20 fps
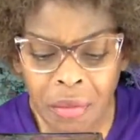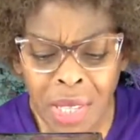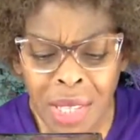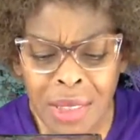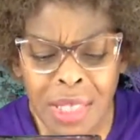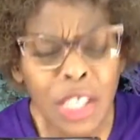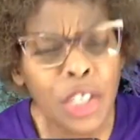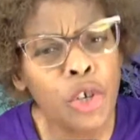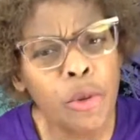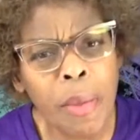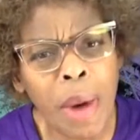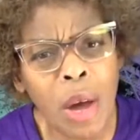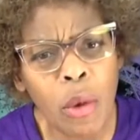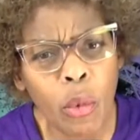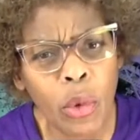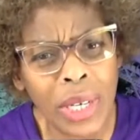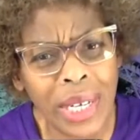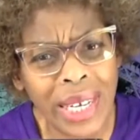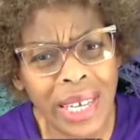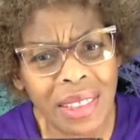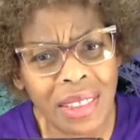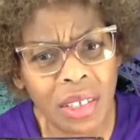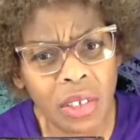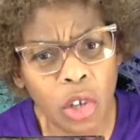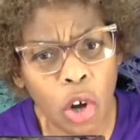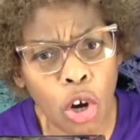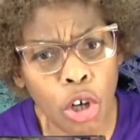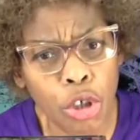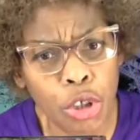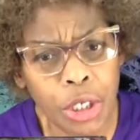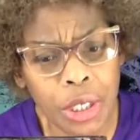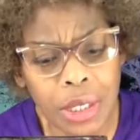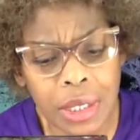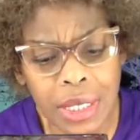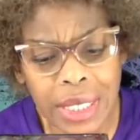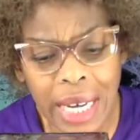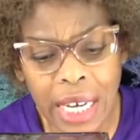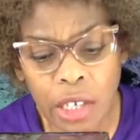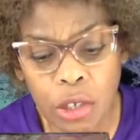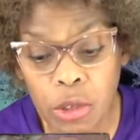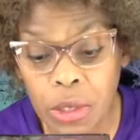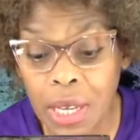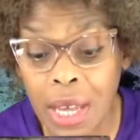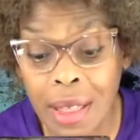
Then you might want to get the larger containers,